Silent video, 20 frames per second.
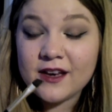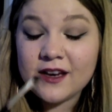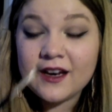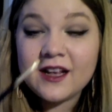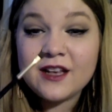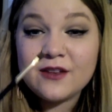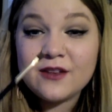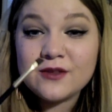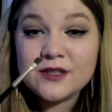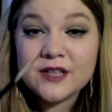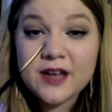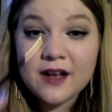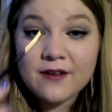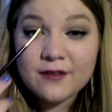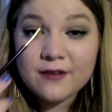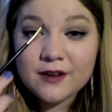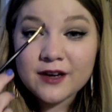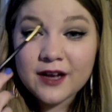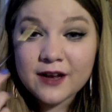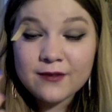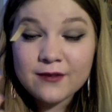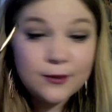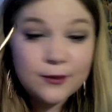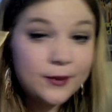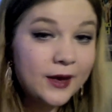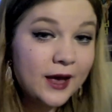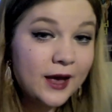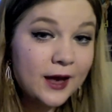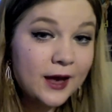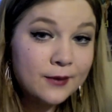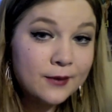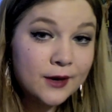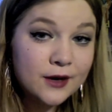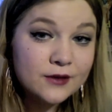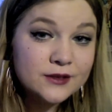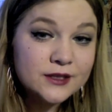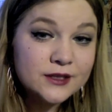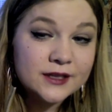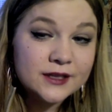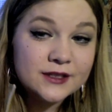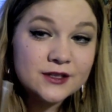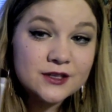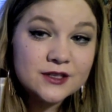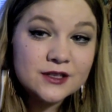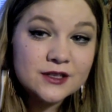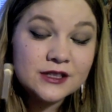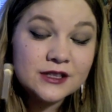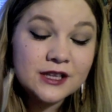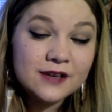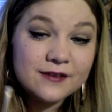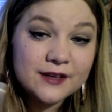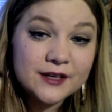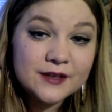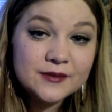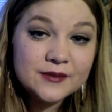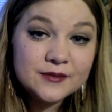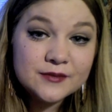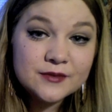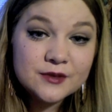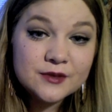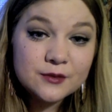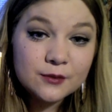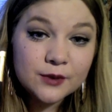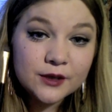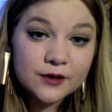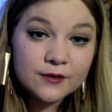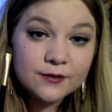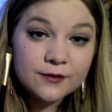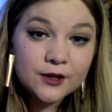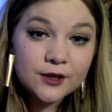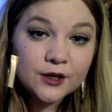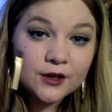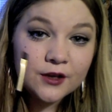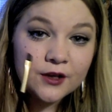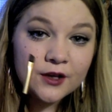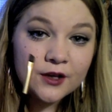and I use it every day for my eyebrows and I just love it. It's wonderful.